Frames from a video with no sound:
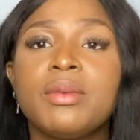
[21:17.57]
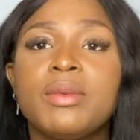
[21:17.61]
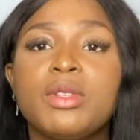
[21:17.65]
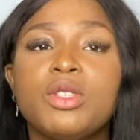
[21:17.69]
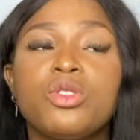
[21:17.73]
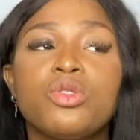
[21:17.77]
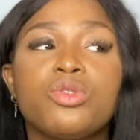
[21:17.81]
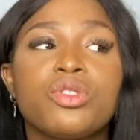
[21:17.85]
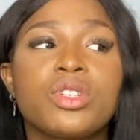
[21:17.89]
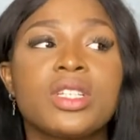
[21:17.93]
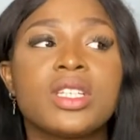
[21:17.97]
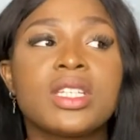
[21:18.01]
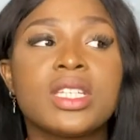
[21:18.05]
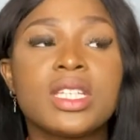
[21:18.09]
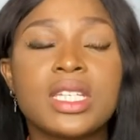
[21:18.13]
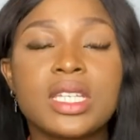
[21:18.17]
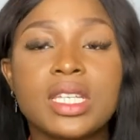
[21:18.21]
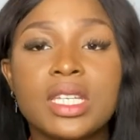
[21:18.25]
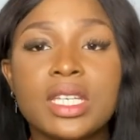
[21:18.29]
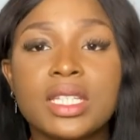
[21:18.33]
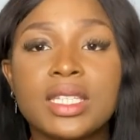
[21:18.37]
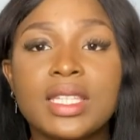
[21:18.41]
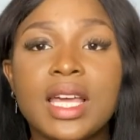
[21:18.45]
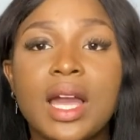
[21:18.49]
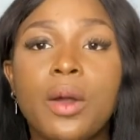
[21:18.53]
during
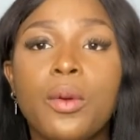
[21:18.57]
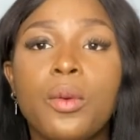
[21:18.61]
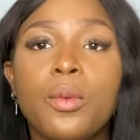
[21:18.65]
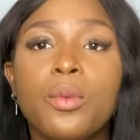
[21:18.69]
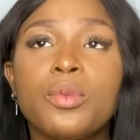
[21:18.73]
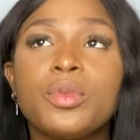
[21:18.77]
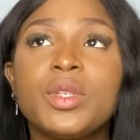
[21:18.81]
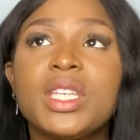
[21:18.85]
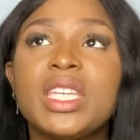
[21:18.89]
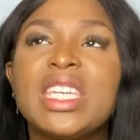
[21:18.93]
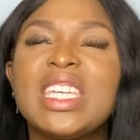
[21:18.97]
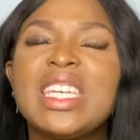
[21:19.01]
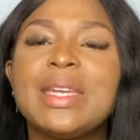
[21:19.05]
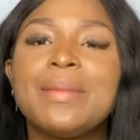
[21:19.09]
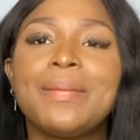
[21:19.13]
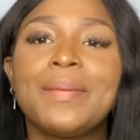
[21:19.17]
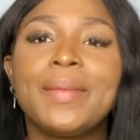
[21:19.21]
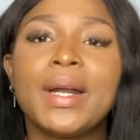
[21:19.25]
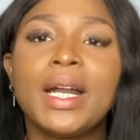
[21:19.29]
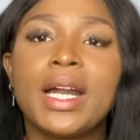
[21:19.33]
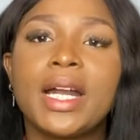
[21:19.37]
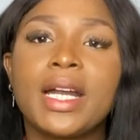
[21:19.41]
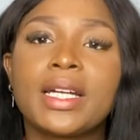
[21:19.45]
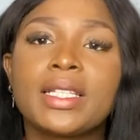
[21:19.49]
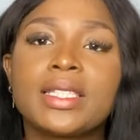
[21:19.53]
the
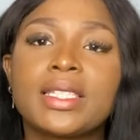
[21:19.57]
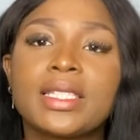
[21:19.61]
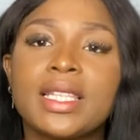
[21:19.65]
impact,